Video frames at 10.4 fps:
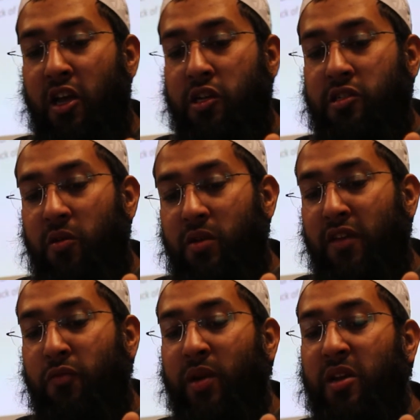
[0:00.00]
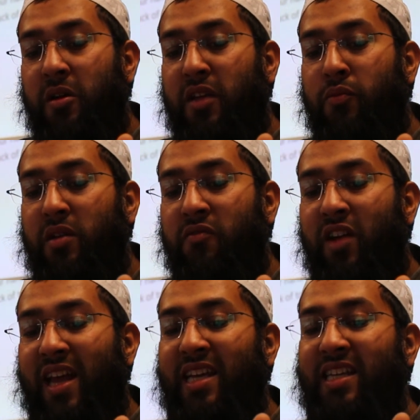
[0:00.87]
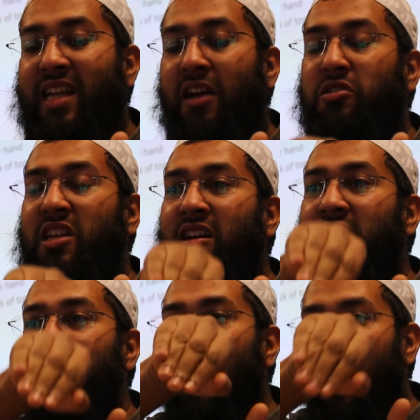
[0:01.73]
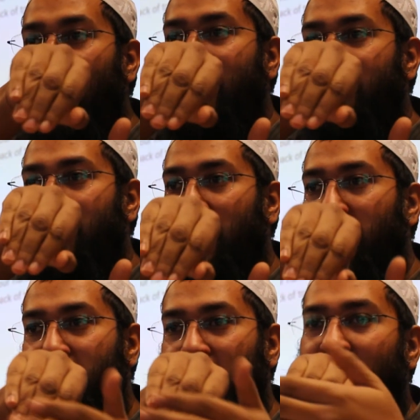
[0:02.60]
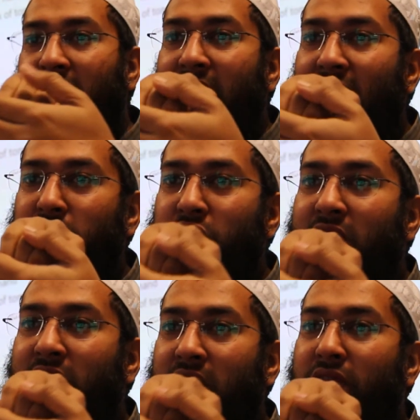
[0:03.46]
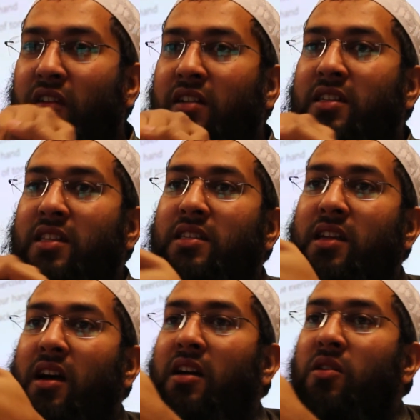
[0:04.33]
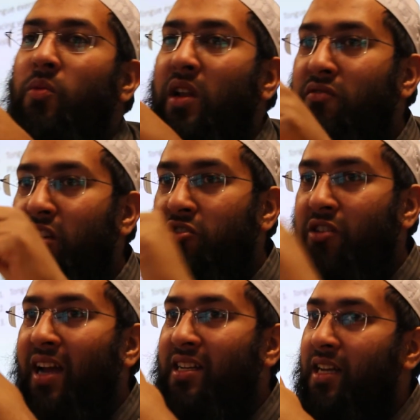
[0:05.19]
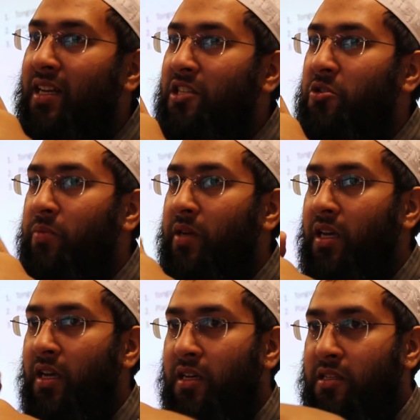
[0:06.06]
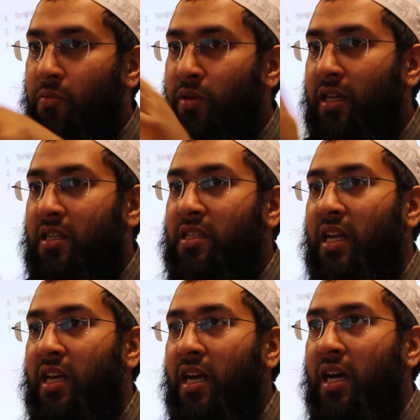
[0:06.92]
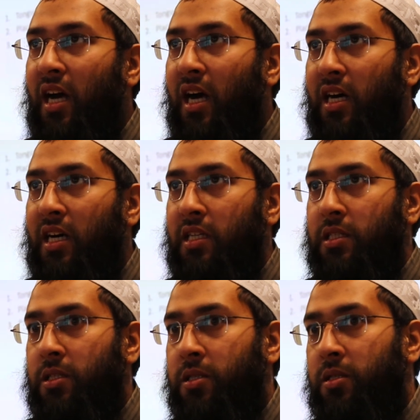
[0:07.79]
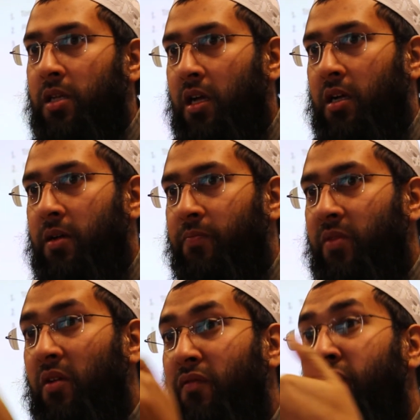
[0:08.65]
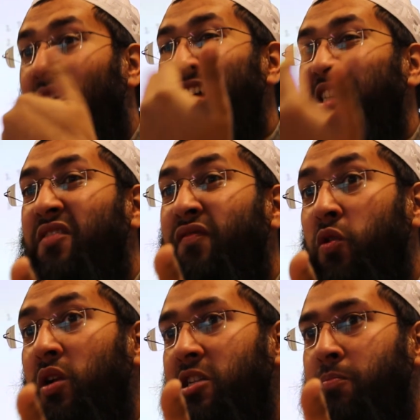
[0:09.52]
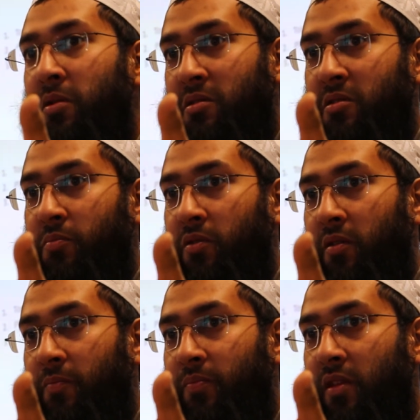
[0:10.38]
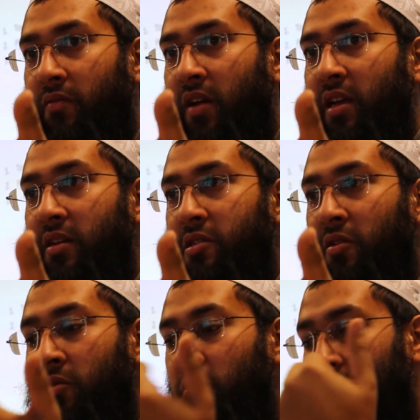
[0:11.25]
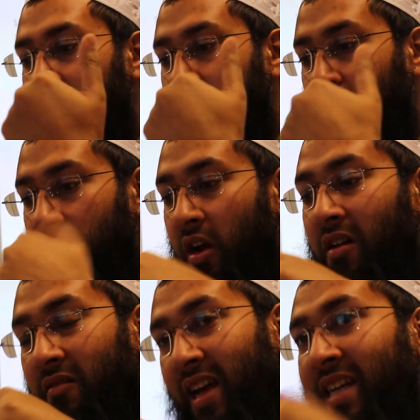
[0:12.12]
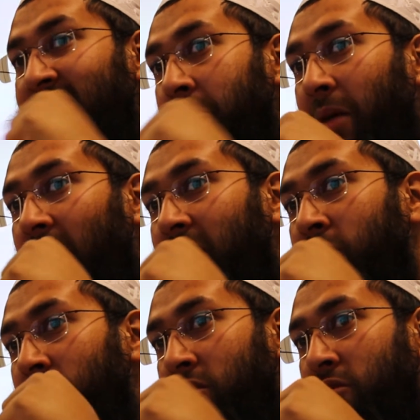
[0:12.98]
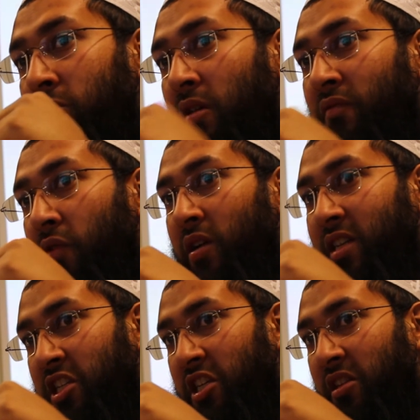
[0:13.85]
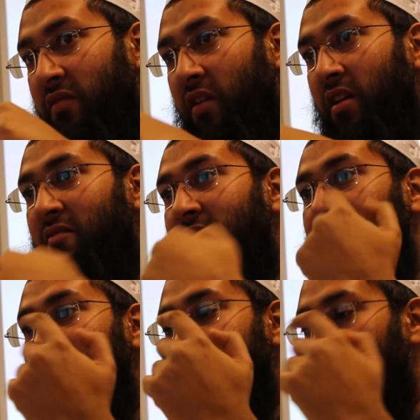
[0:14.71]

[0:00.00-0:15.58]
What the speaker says: So if we raise our tongues high enough, naturally the front of the tongue will retract a little bit. So we need to say Allah as full as possible, right? So in order to raise the back, in order to avoid touching the front, raise